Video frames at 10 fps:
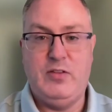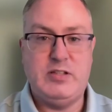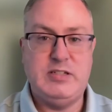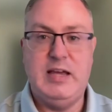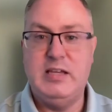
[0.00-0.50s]

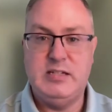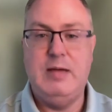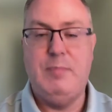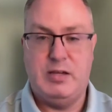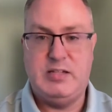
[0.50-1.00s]
that says
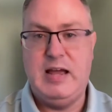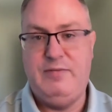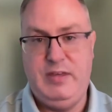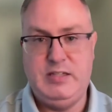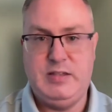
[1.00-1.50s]
it must
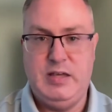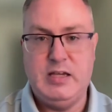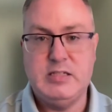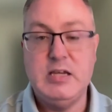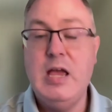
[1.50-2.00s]
have these
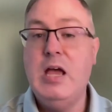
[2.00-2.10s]
things.